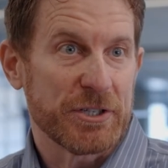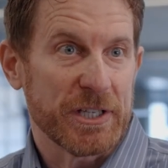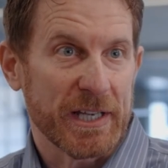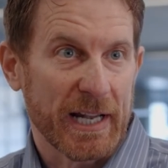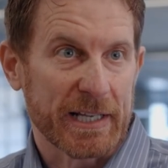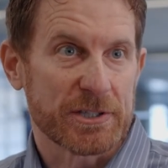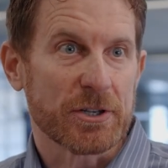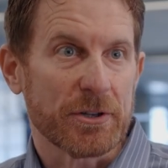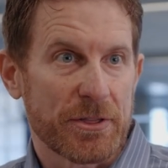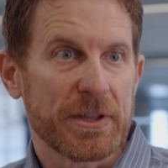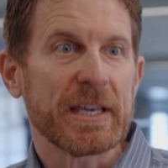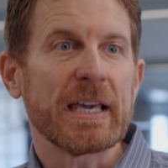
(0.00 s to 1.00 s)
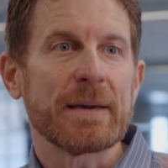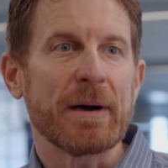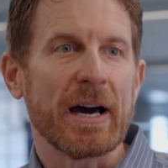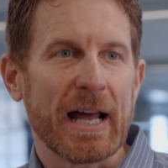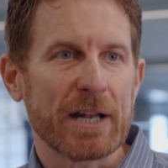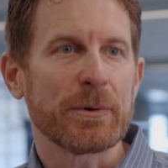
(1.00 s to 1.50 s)
And I can start thinking about
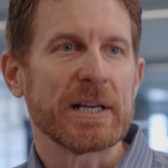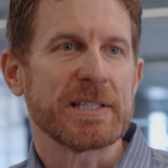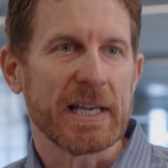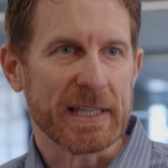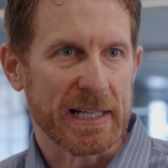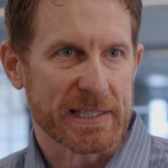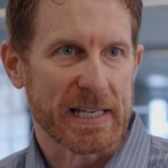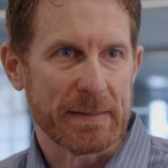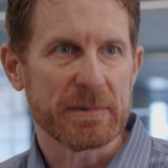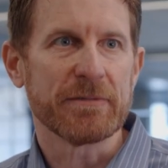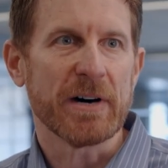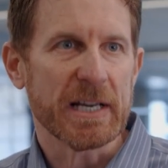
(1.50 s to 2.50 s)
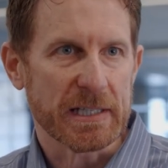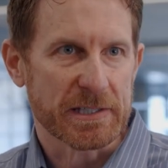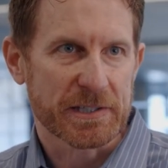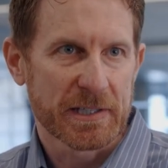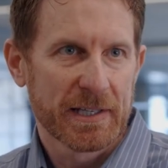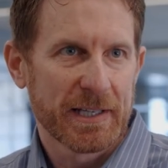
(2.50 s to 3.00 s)
how do I take that same device
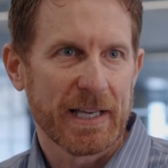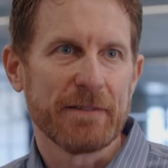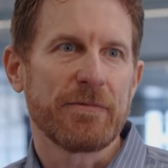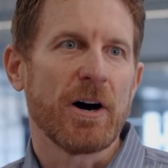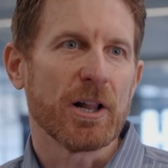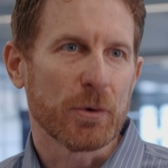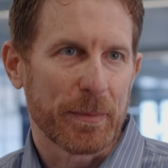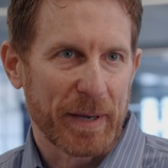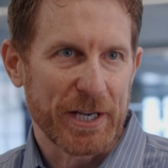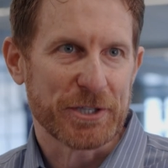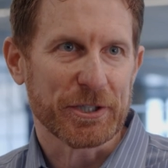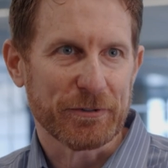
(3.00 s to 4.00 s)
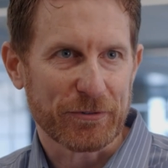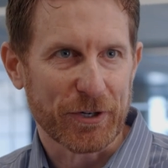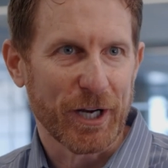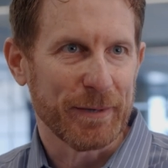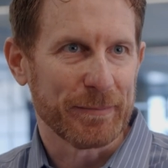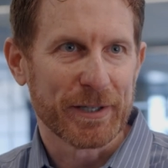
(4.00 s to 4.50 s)
and follow a patient
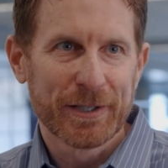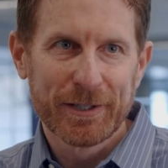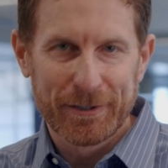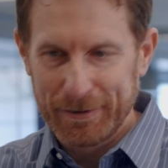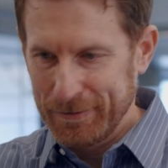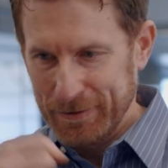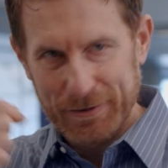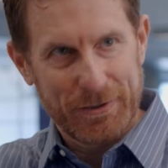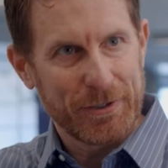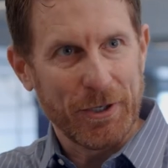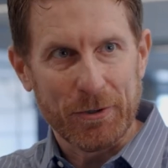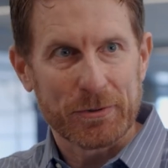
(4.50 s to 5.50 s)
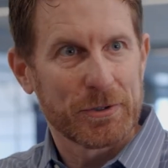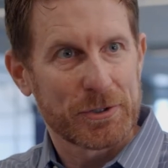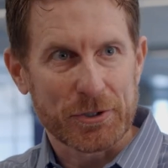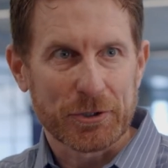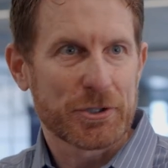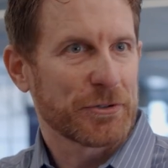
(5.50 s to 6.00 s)
from you know,
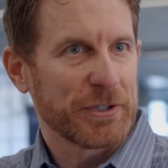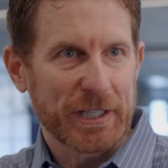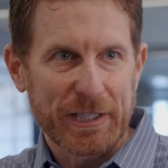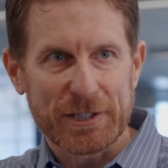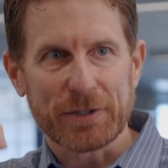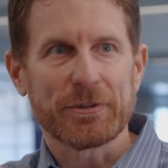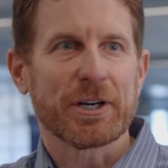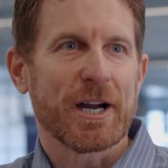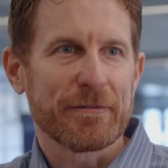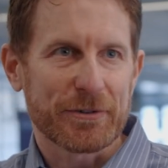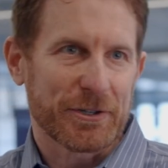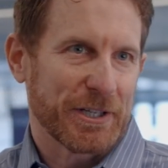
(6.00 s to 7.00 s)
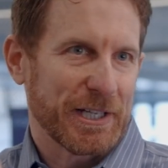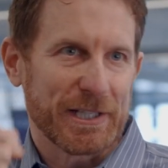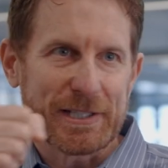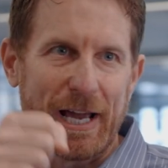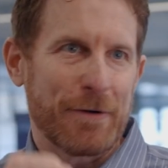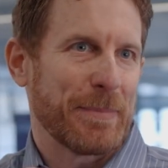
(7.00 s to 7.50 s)
surgery to recovery to
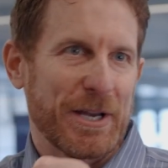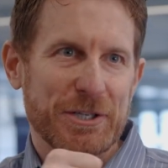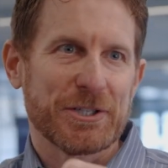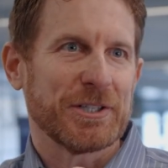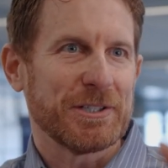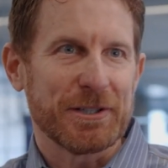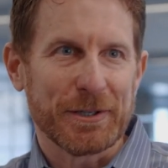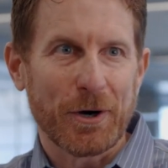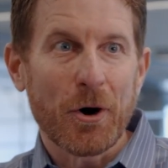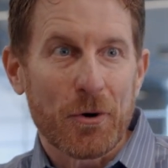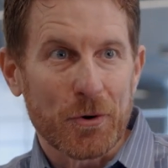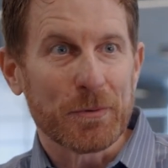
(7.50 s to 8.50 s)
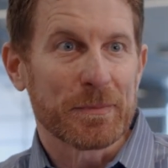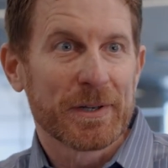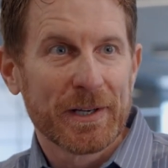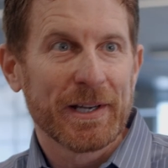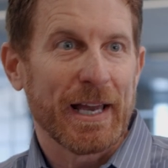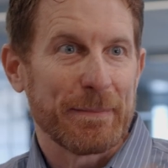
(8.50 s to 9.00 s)
outpatient to home and